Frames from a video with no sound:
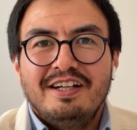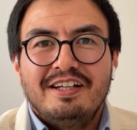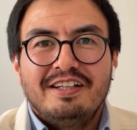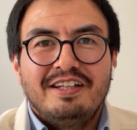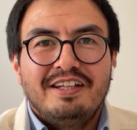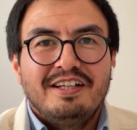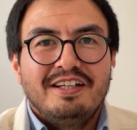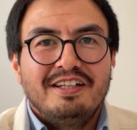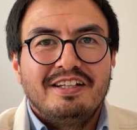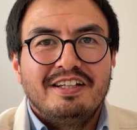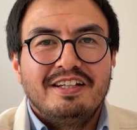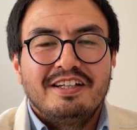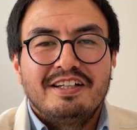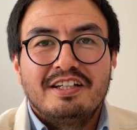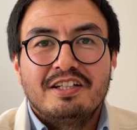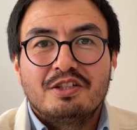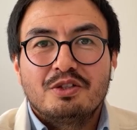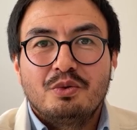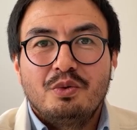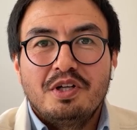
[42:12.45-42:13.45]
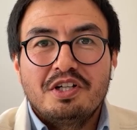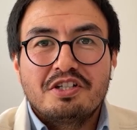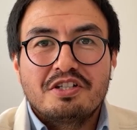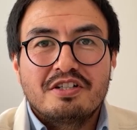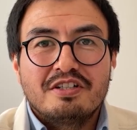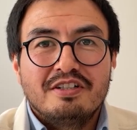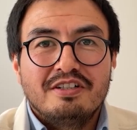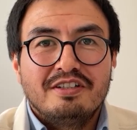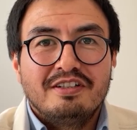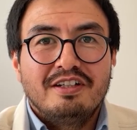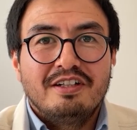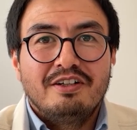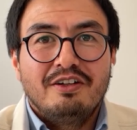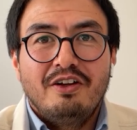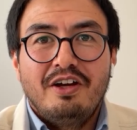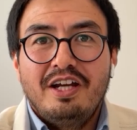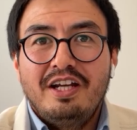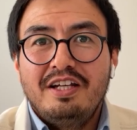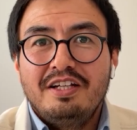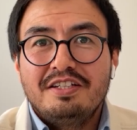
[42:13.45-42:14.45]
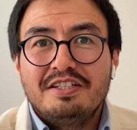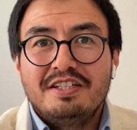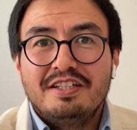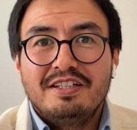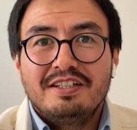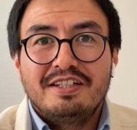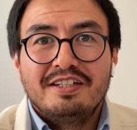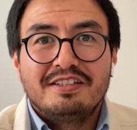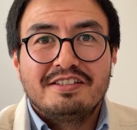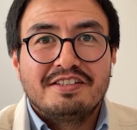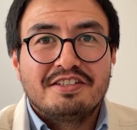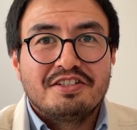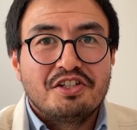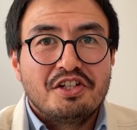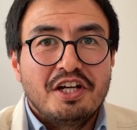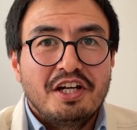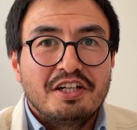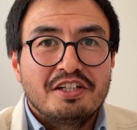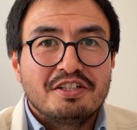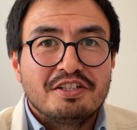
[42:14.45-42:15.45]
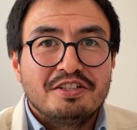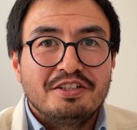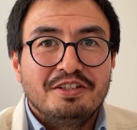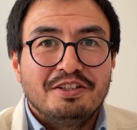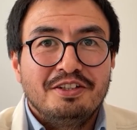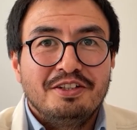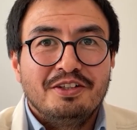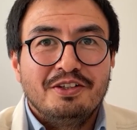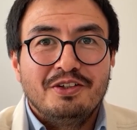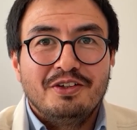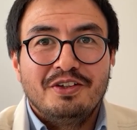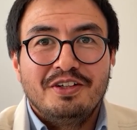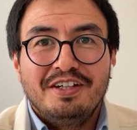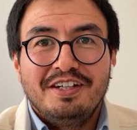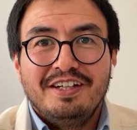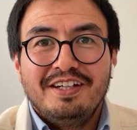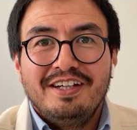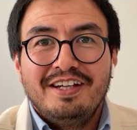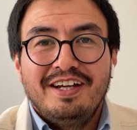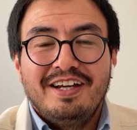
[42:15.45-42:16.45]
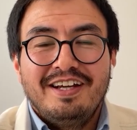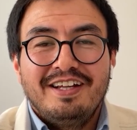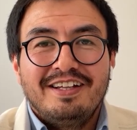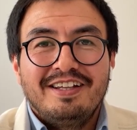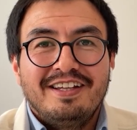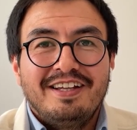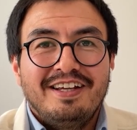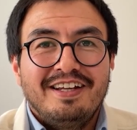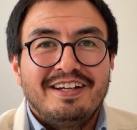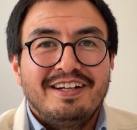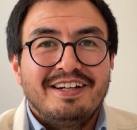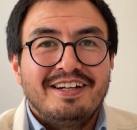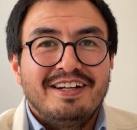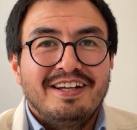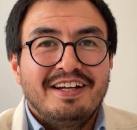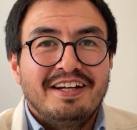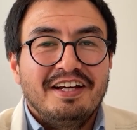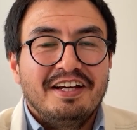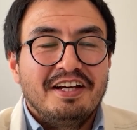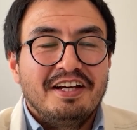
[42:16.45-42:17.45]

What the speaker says: then they get questioned, their loyalty gets checked, and then